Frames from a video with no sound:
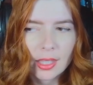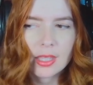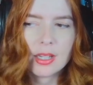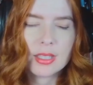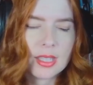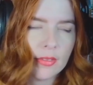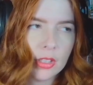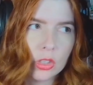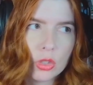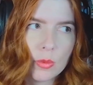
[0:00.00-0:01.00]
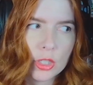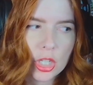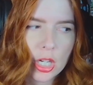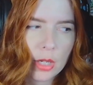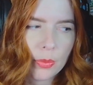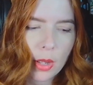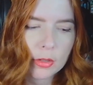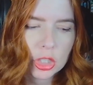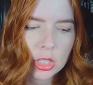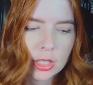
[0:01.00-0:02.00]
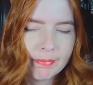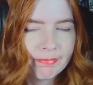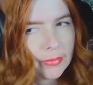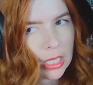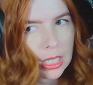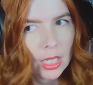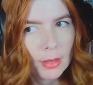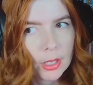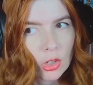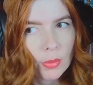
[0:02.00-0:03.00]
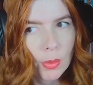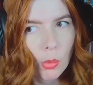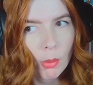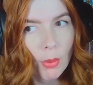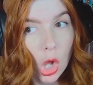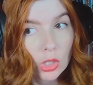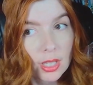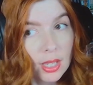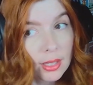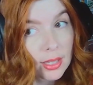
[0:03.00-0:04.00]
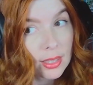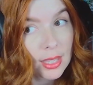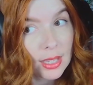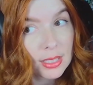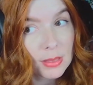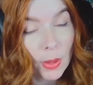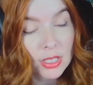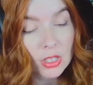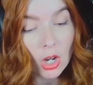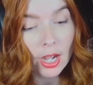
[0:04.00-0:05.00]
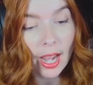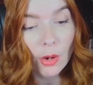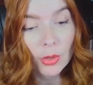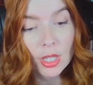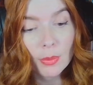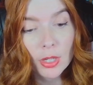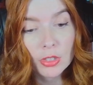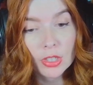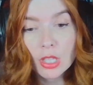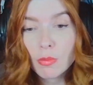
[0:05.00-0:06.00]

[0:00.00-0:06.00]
he does have a little too much hair. He probably should be a little bit more baldy in this based on how he appears in the